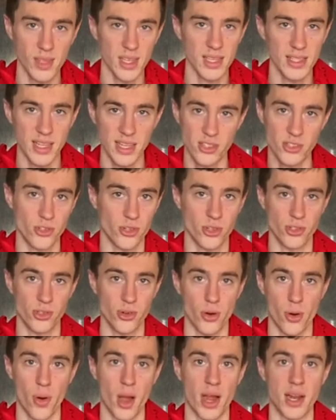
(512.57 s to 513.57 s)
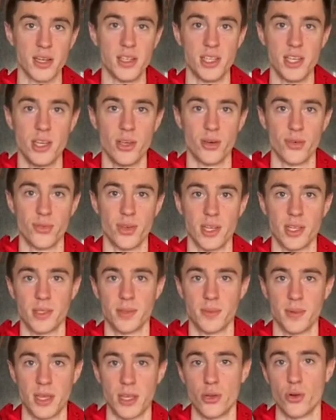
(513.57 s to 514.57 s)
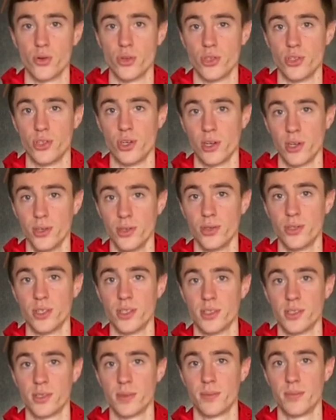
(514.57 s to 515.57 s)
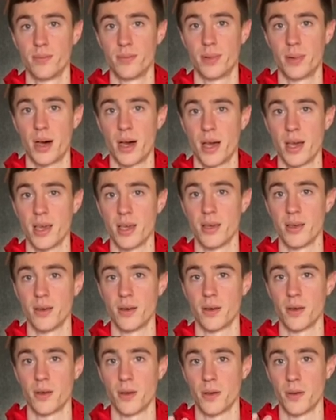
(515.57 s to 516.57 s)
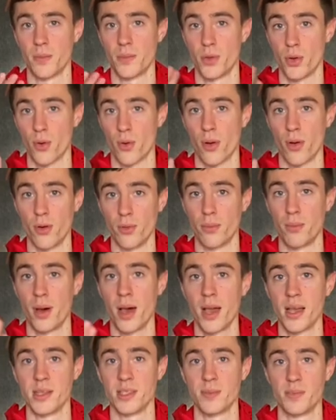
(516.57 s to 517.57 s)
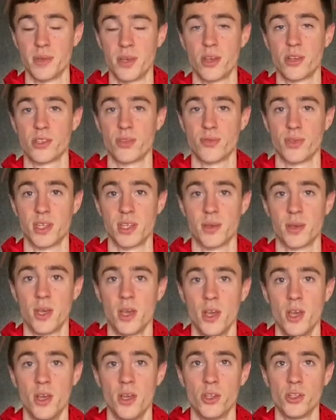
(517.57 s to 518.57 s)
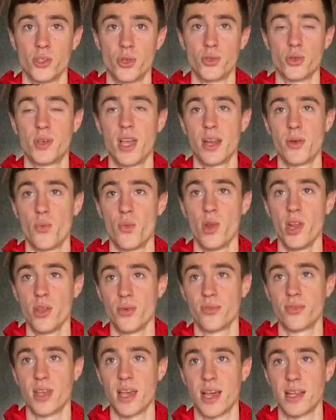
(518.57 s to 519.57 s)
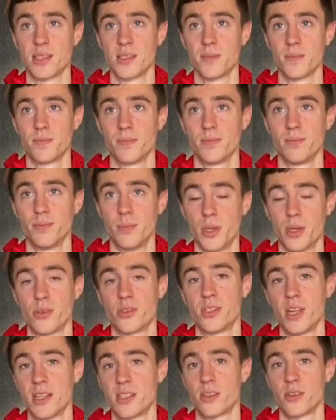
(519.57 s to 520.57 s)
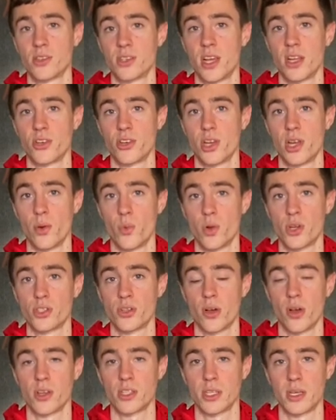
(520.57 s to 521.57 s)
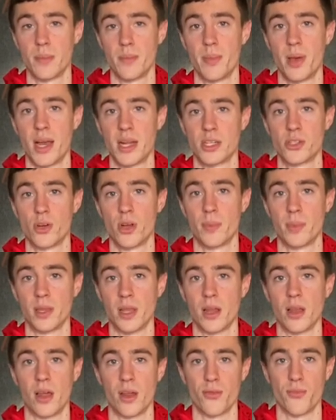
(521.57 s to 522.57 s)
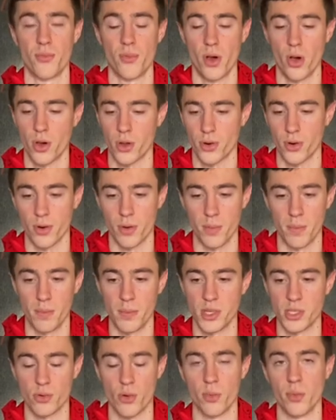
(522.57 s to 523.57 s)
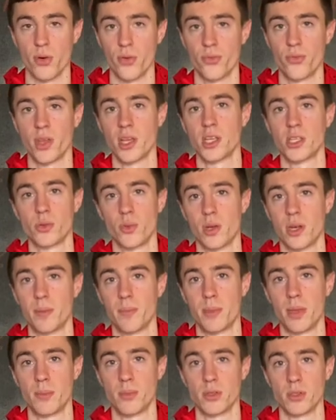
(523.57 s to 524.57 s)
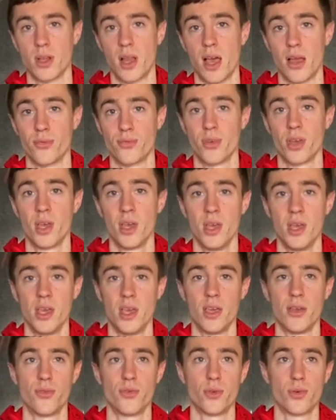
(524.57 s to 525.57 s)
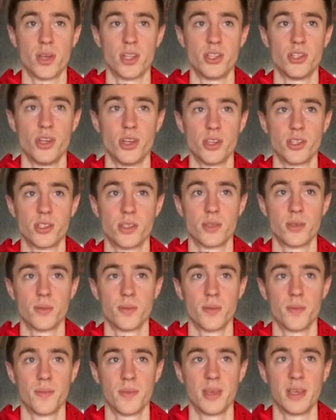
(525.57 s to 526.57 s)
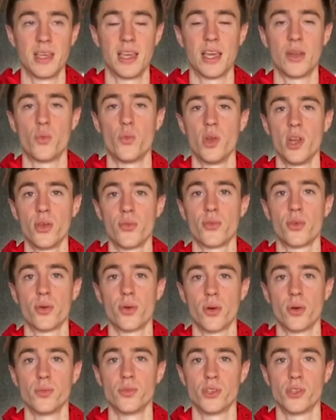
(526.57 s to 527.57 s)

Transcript: That's just your idea of it, and you're deluded by your own mind because of it. So to get rid of that, because that's essentially what's causing a bad trip and a lot of other miserable things within people's life, if you can just get rid of your own